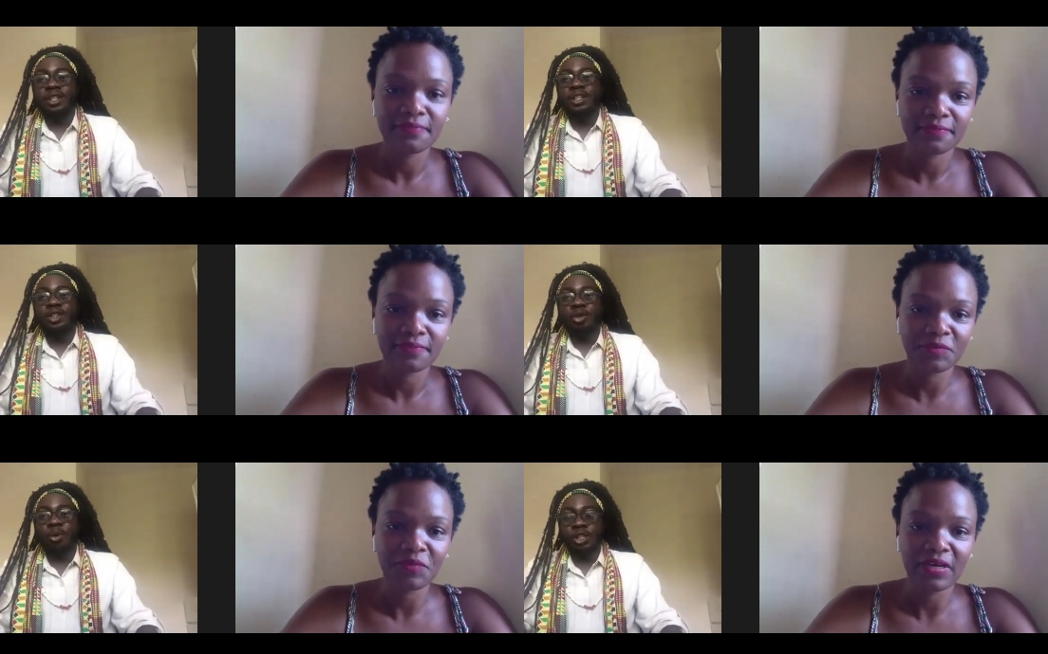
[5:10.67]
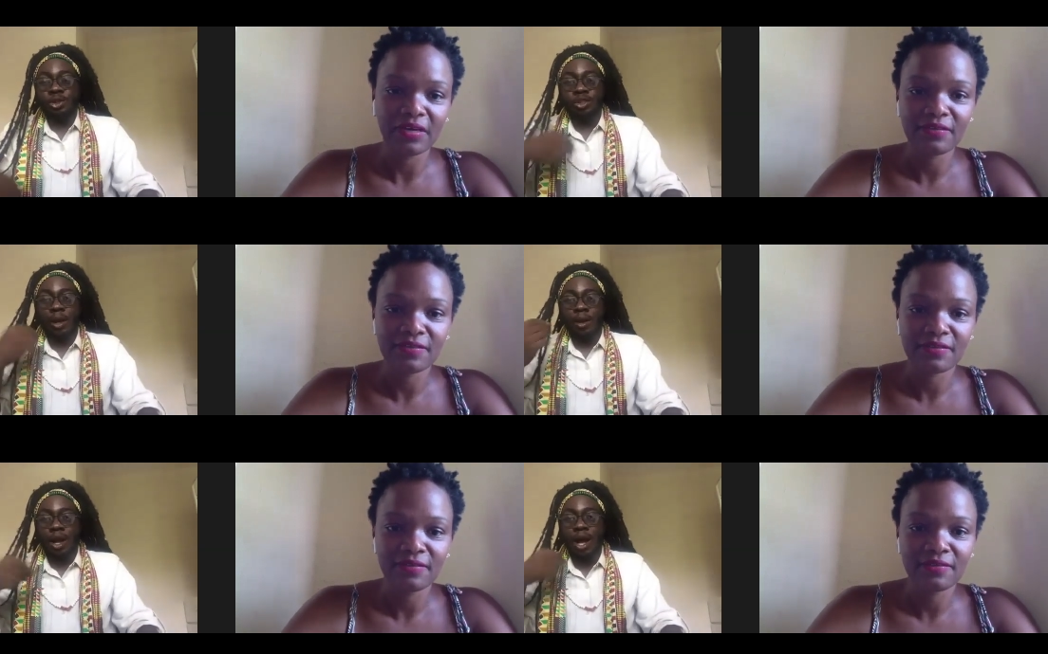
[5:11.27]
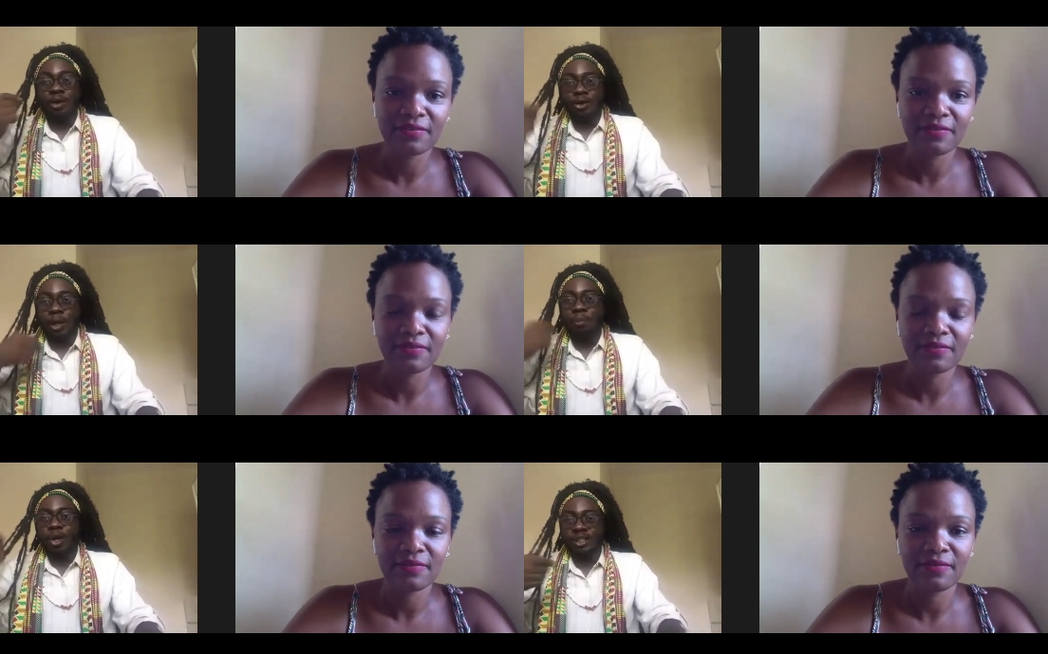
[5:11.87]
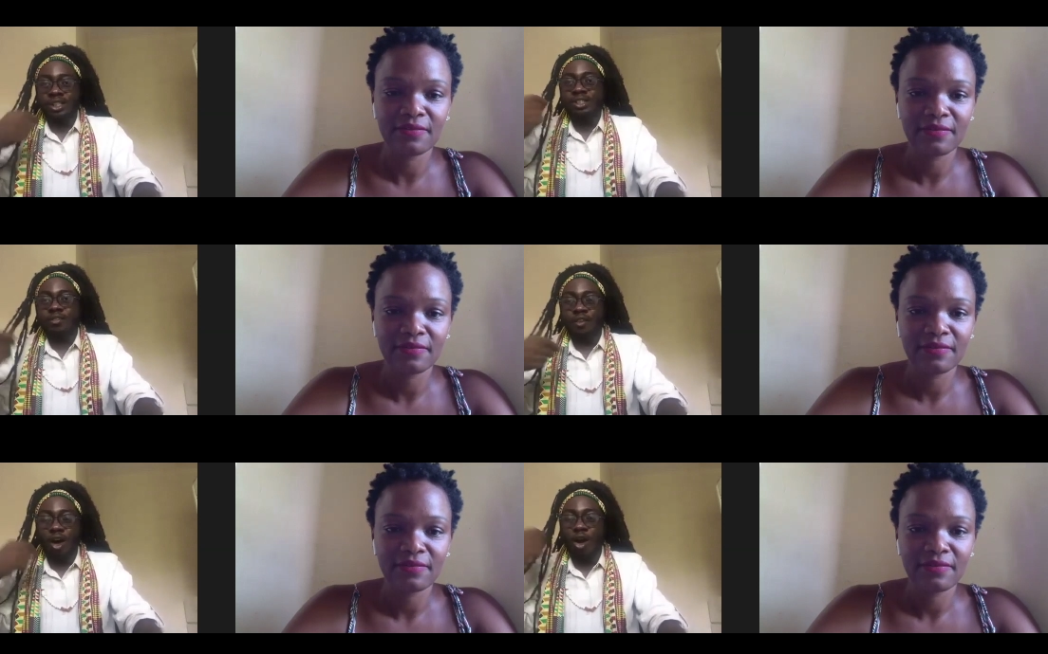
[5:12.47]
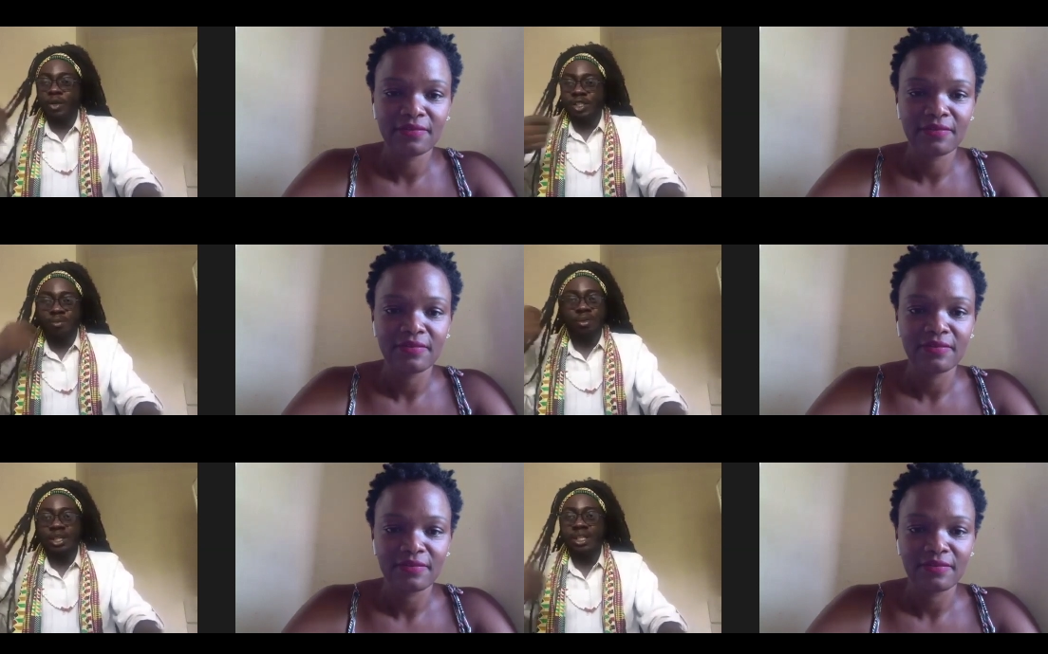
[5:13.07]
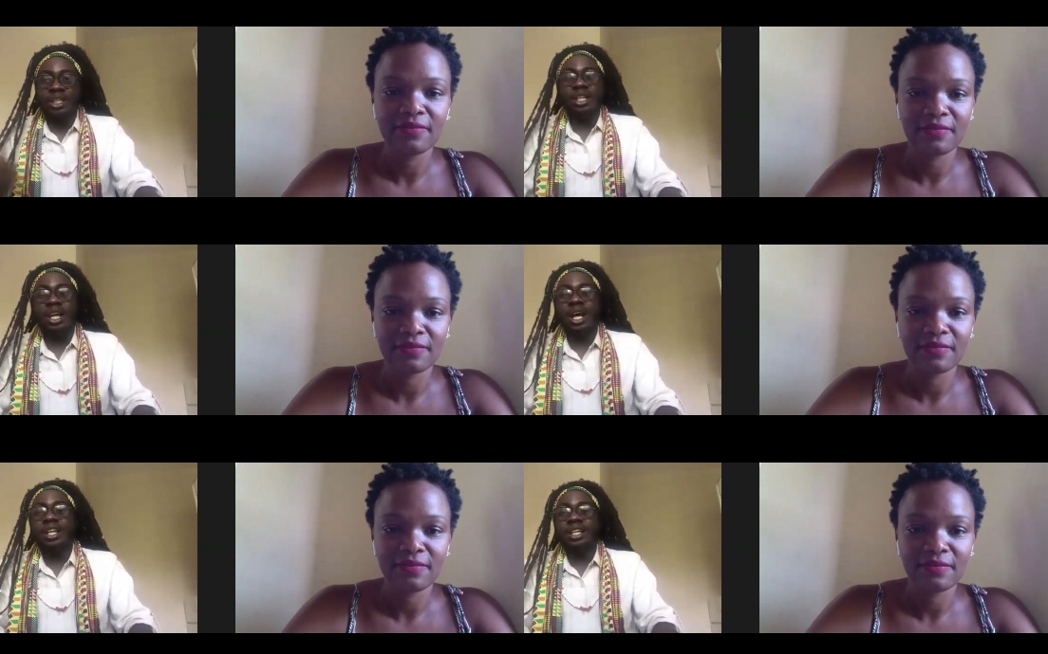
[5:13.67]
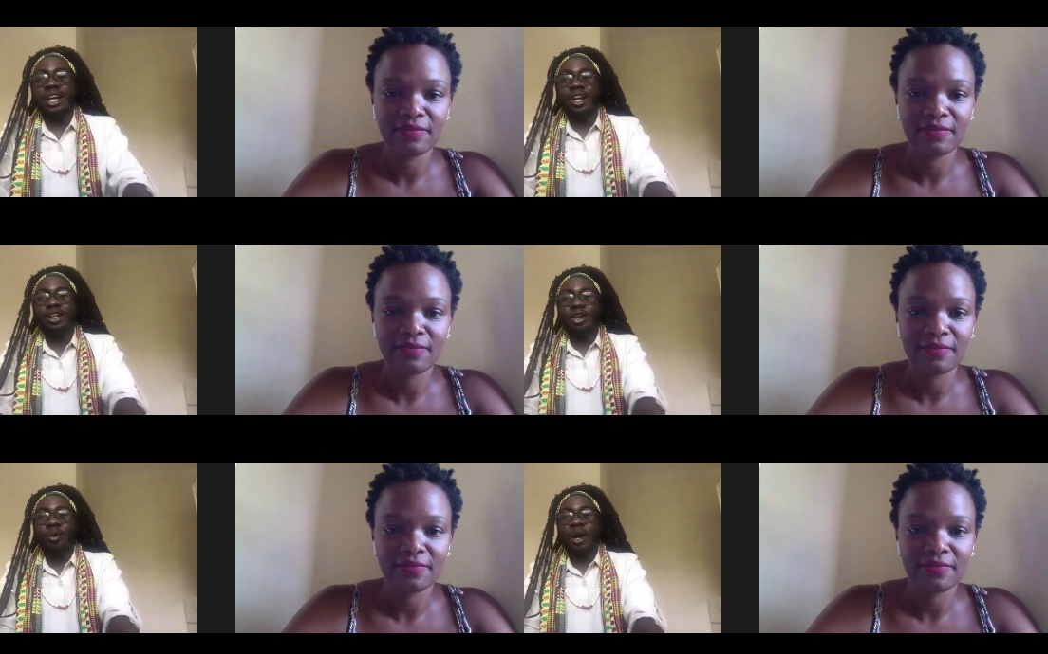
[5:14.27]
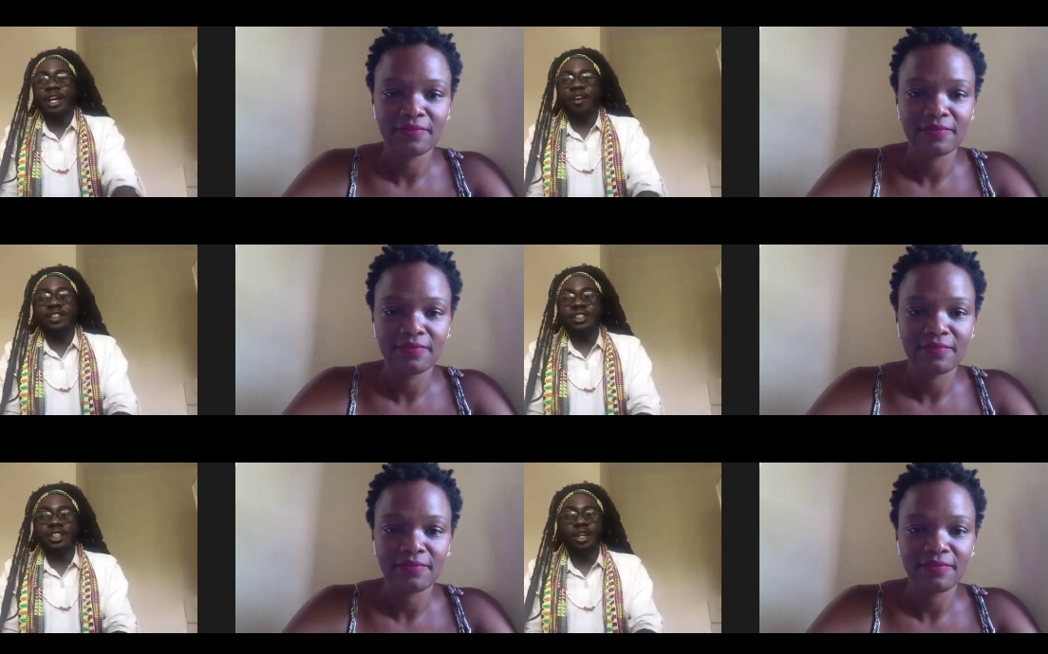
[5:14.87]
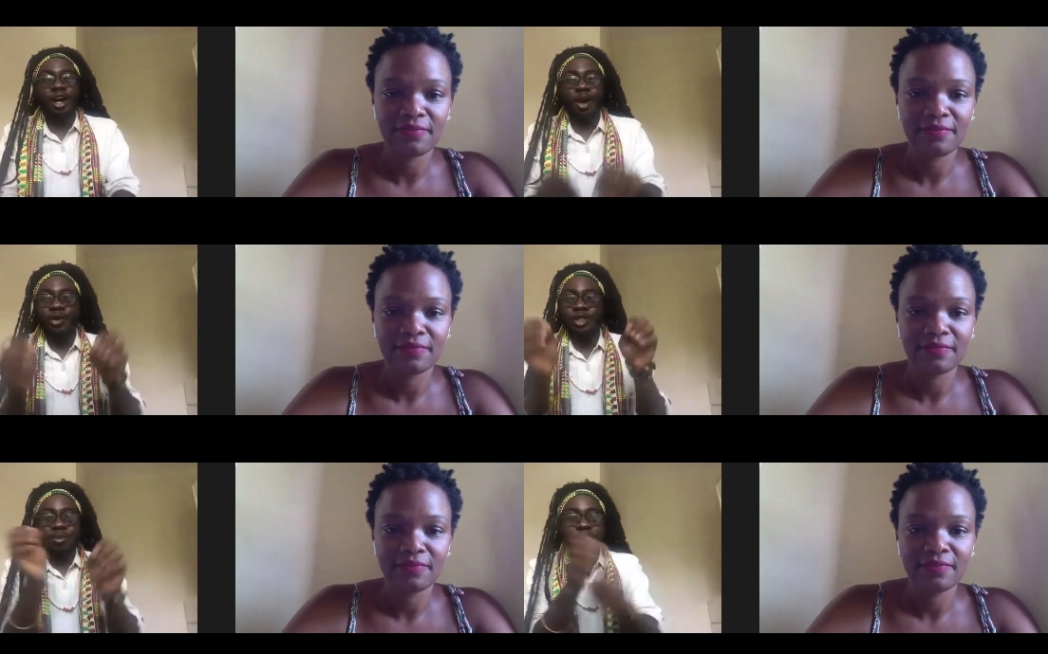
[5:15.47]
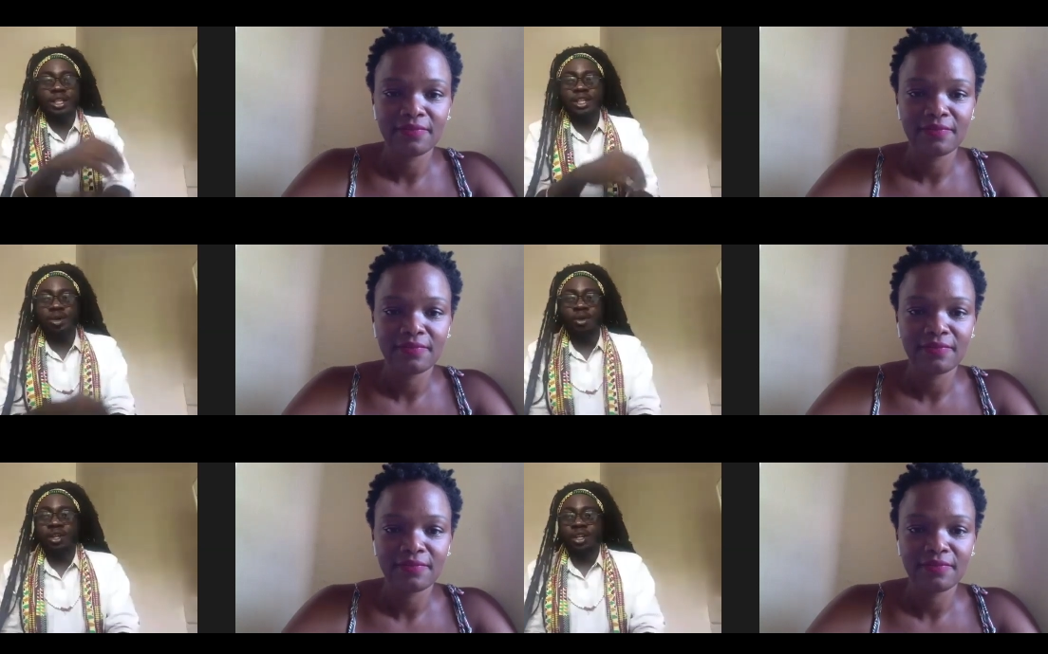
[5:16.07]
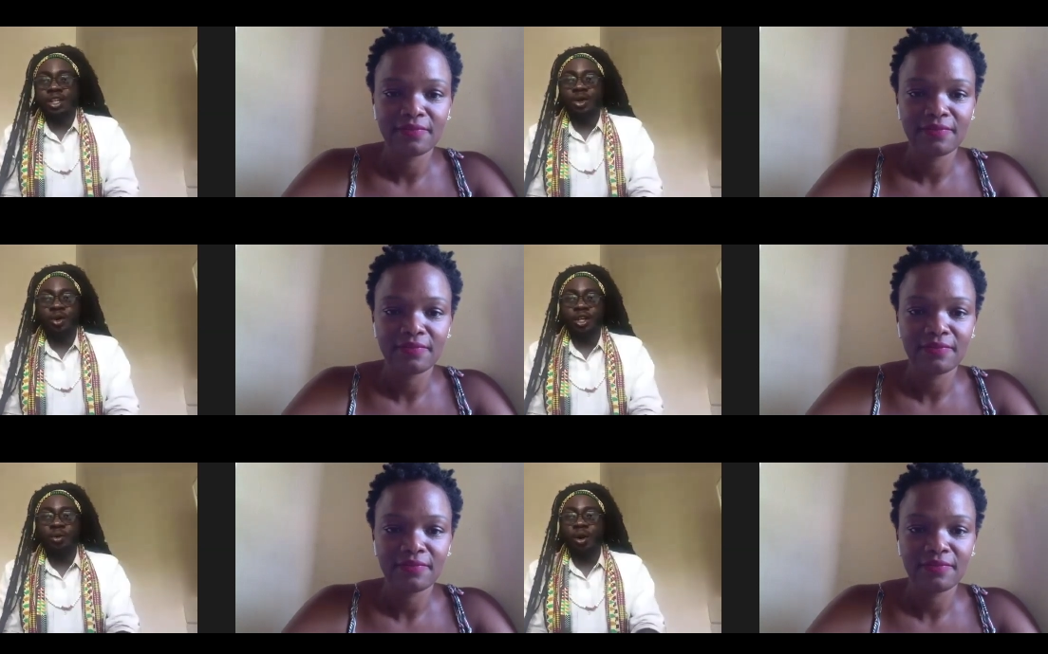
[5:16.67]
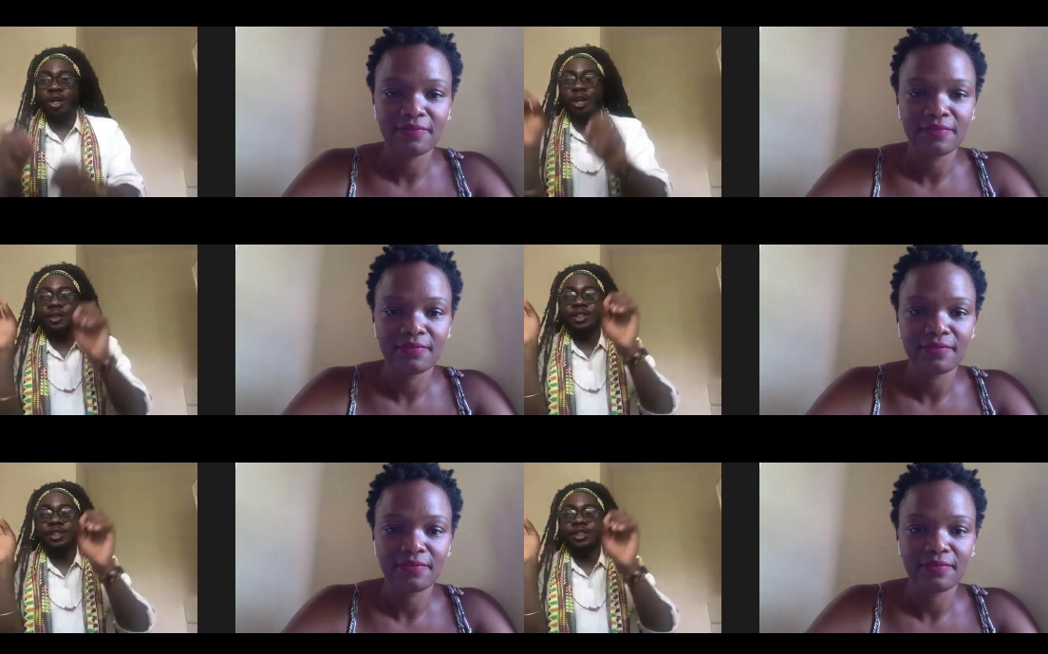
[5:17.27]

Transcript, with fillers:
Speaker 1: You know, right. but it was, it was a process of always being on the, on the lower end of the stick, always being the, the lonely one, always